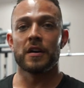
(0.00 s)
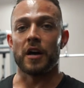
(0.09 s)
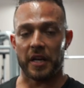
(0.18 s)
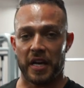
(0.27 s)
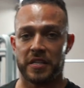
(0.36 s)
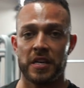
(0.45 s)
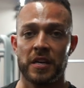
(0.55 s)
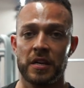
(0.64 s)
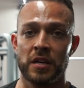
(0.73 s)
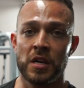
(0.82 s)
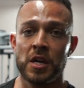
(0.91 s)
right, guys.
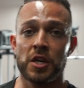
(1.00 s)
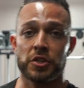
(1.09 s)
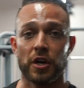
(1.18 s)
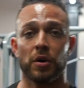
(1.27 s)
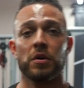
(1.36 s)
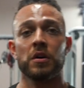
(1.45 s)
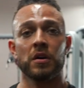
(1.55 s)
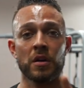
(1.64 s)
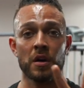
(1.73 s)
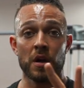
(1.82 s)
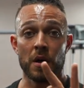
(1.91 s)
So,
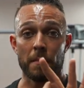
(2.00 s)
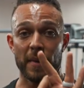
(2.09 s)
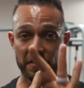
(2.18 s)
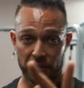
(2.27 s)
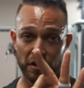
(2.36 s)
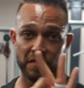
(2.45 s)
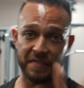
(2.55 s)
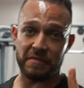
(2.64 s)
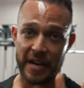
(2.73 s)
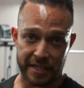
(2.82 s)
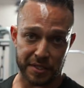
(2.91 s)
my third
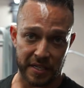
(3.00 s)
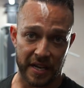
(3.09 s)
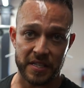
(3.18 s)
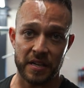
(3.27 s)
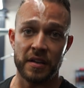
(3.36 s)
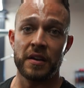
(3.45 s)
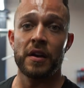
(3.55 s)
favorite exercise